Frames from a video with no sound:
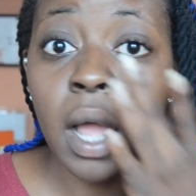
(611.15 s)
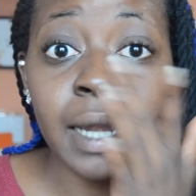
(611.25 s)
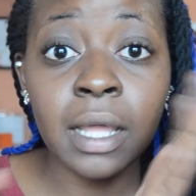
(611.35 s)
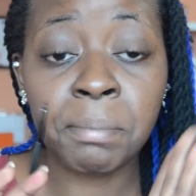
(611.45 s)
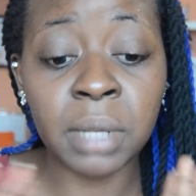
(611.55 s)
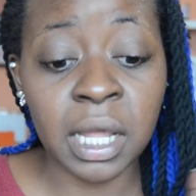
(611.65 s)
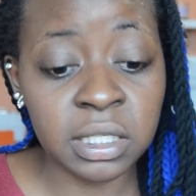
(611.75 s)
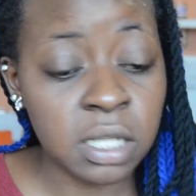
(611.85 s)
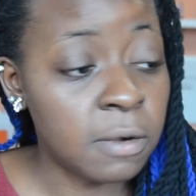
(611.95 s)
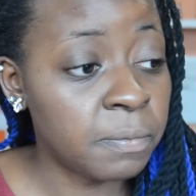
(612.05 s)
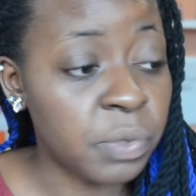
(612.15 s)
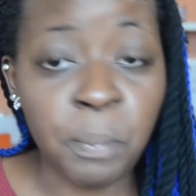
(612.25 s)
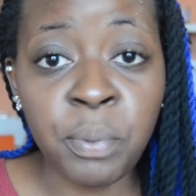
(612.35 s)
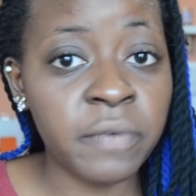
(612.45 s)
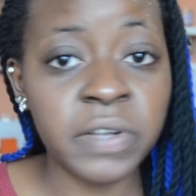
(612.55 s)
and it applies the
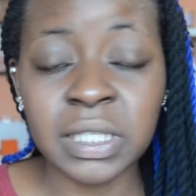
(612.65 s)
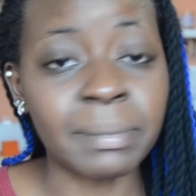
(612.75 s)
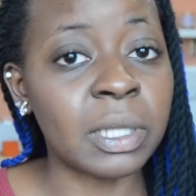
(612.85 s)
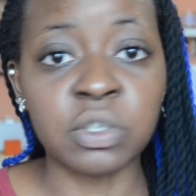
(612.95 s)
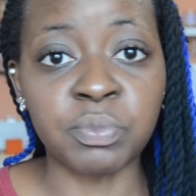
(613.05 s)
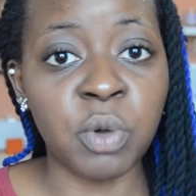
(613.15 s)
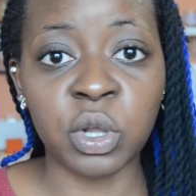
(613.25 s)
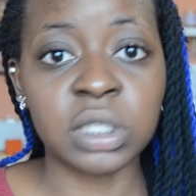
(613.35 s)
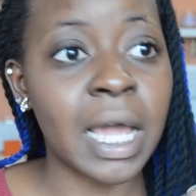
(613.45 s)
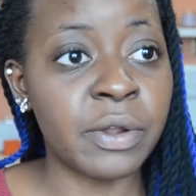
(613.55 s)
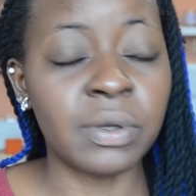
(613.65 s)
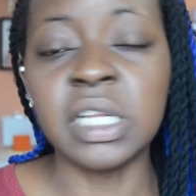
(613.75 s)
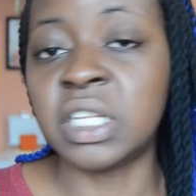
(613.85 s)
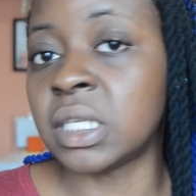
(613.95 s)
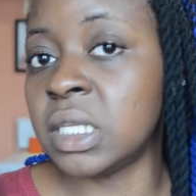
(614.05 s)
perfect amount of product. I don't
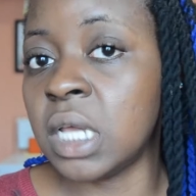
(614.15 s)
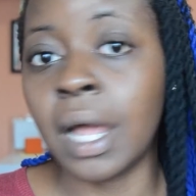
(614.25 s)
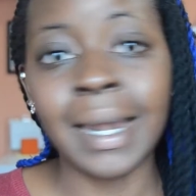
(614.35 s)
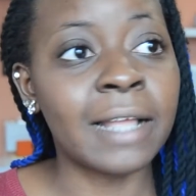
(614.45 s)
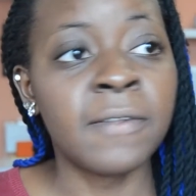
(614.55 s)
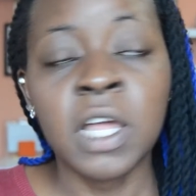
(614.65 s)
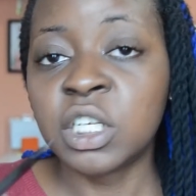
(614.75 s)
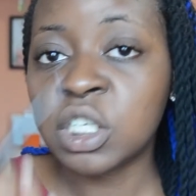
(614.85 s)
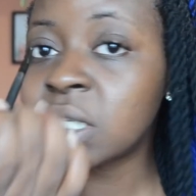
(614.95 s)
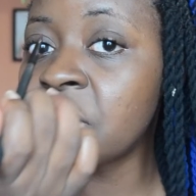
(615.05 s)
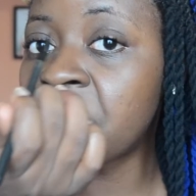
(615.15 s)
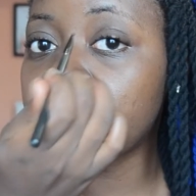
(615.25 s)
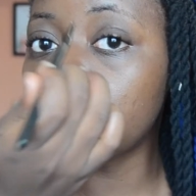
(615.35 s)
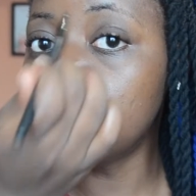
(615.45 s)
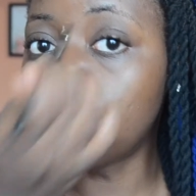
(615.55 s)
need to just in
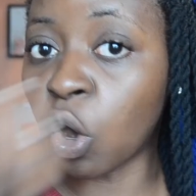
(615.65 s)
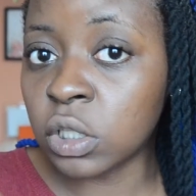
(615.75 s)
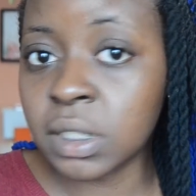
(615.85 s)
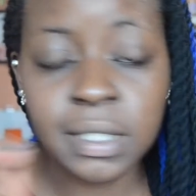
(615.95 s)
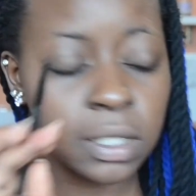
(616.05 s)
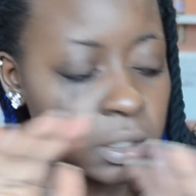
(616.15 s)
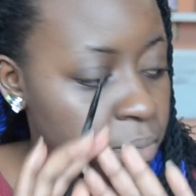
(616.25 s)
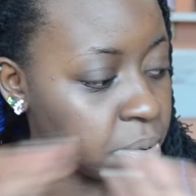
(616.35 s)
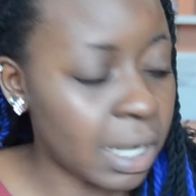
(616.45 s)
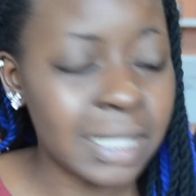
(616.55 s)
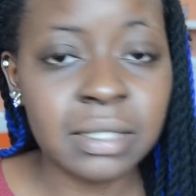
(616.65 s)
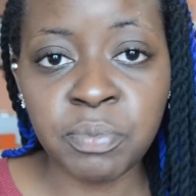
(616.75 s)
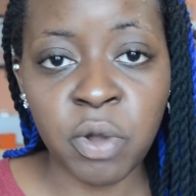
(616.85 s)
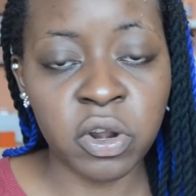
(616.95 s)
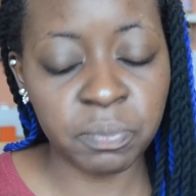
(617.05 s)
3 dots, it applies the
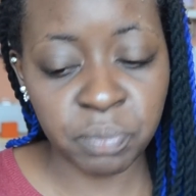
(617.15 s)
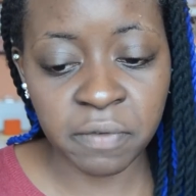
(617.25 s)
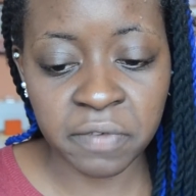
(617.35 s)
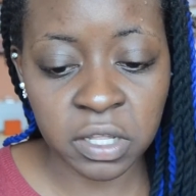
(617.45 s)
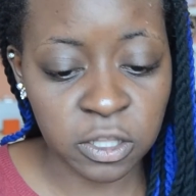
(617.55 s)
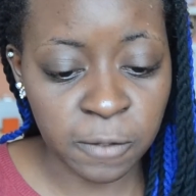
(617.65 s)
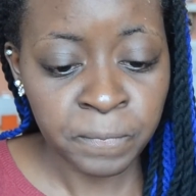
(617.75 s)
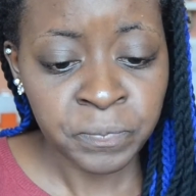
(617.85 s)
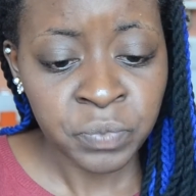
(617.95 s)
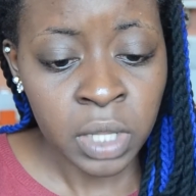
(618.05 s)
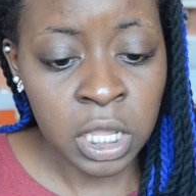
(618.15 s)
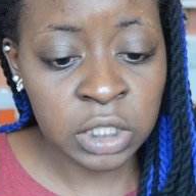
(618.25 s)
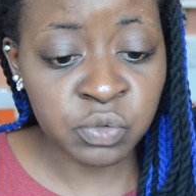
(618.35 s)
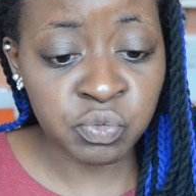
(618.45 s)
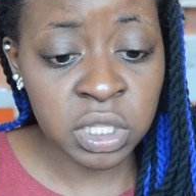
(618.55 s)
product perfectly.
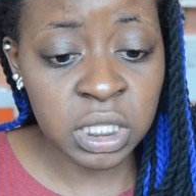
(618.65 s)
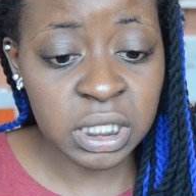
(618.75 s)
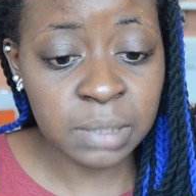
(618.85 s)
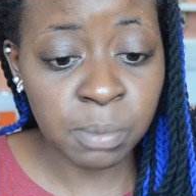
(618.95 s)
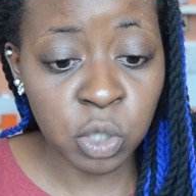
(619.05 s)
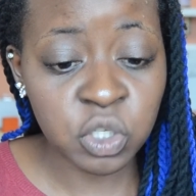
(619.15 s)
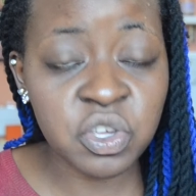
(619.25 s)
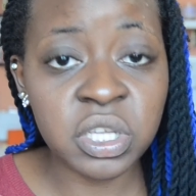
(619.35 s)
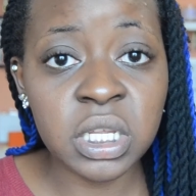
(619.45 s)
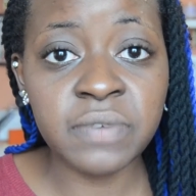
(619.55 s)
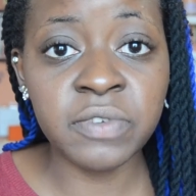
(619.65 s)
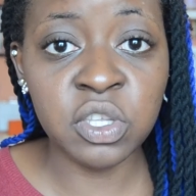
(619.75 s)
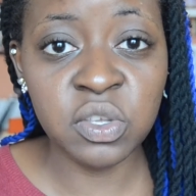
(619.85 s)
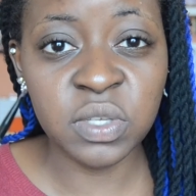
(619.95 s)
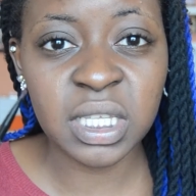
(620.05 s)
It's really small, so you could even
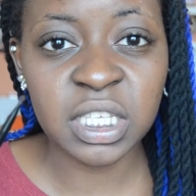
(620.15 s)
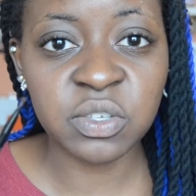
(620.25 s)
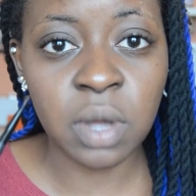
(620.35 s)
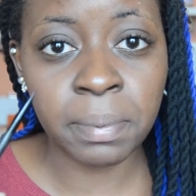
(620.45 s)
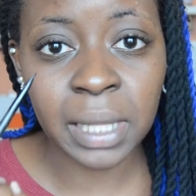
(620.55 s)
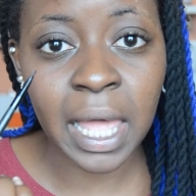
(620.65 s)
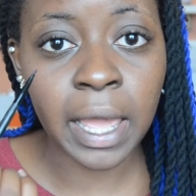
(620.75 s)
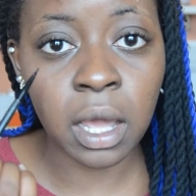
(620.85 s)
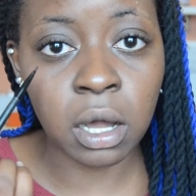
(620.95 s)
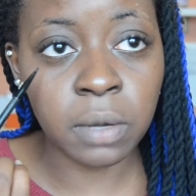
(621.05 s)
use this to apply